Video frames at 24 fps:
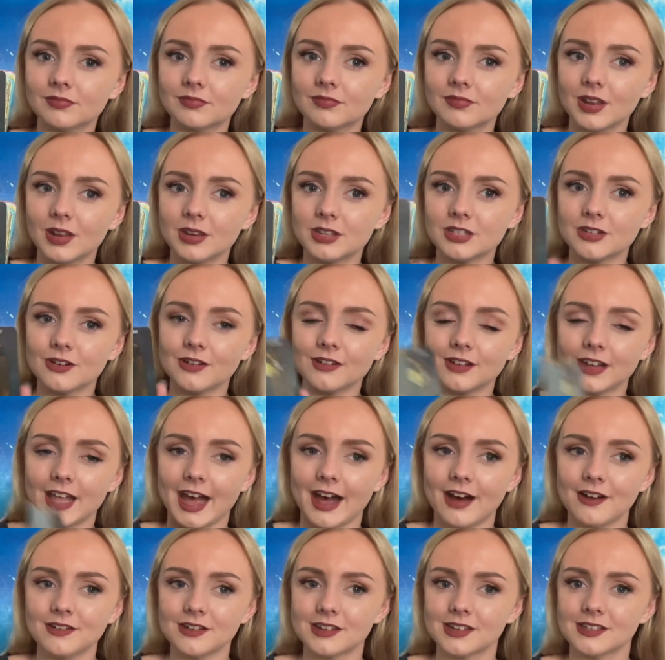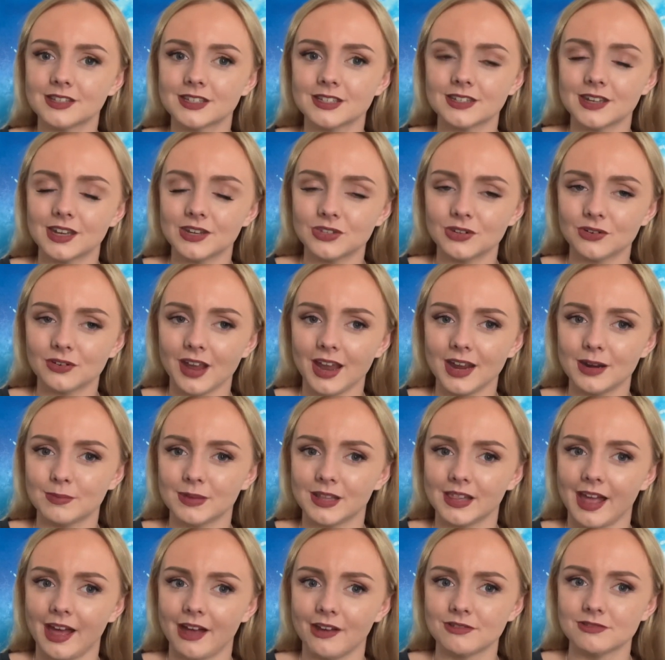It's not loud. It's it's okay to be
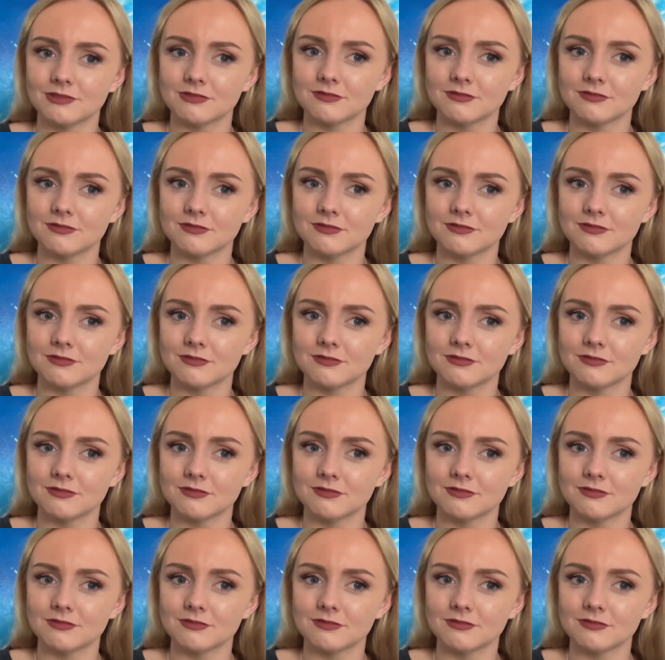loud.